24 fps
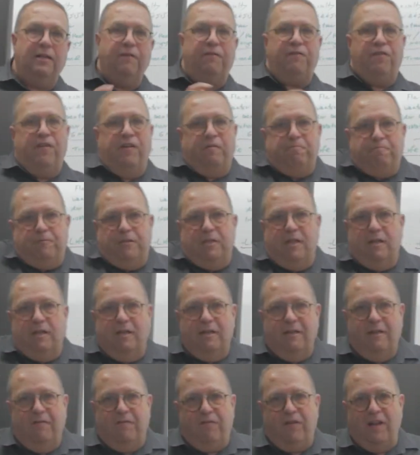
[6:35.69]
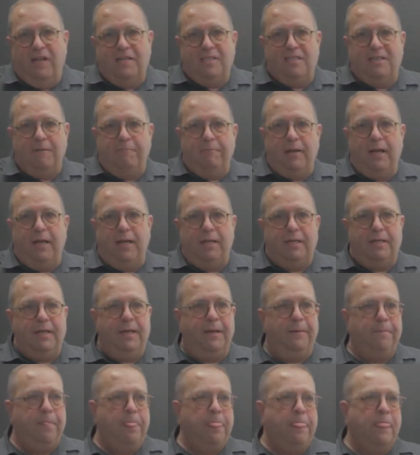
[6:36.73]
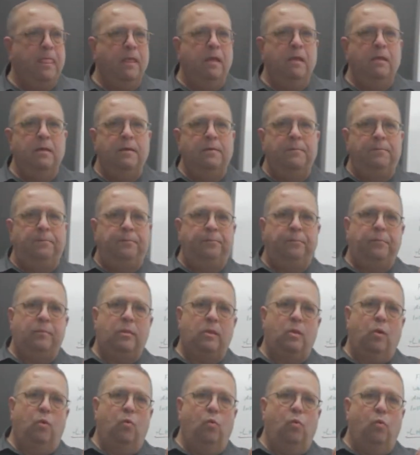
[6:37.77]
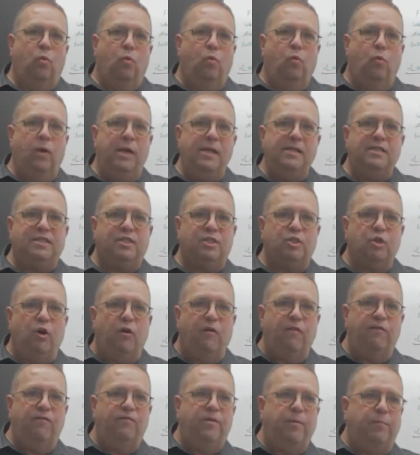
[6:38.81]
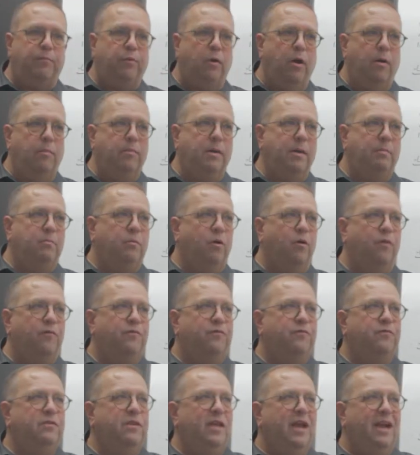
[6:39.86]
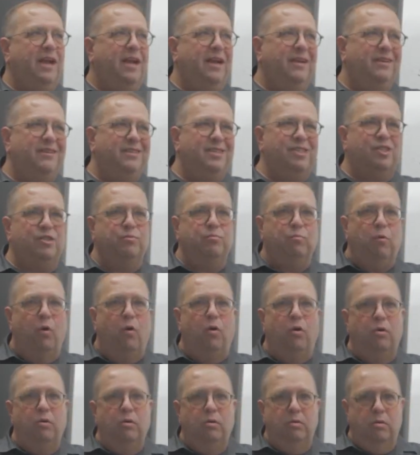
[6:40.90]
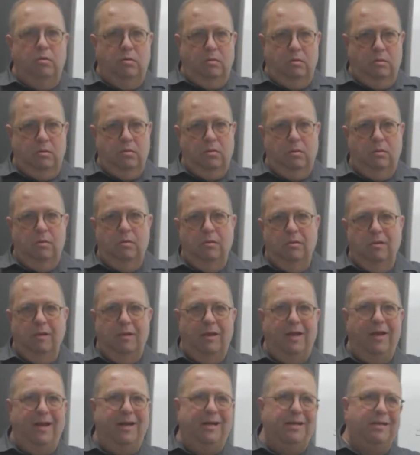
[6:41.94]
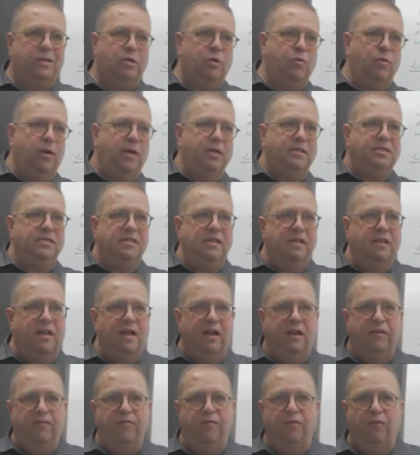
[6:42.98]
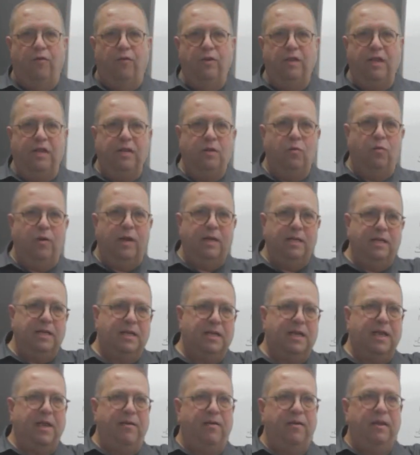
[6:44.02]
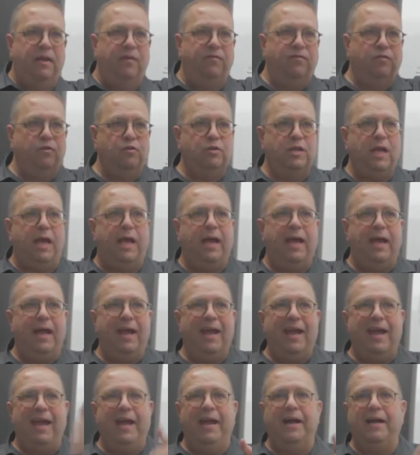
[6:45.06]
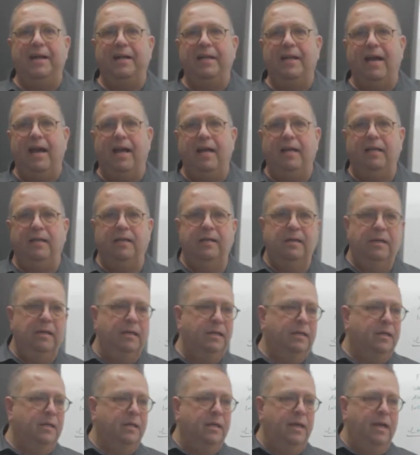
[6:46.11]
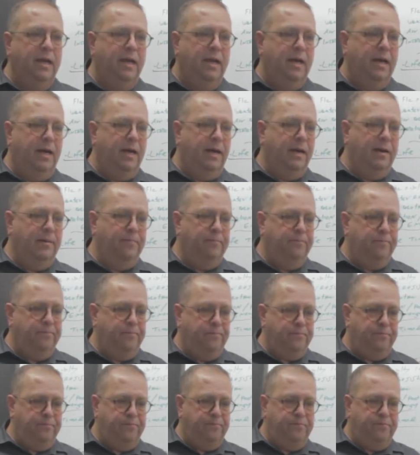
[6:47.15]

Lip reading: The flexibility will solve the problem of the small earthquakes in California, the one that can give you the hairline, the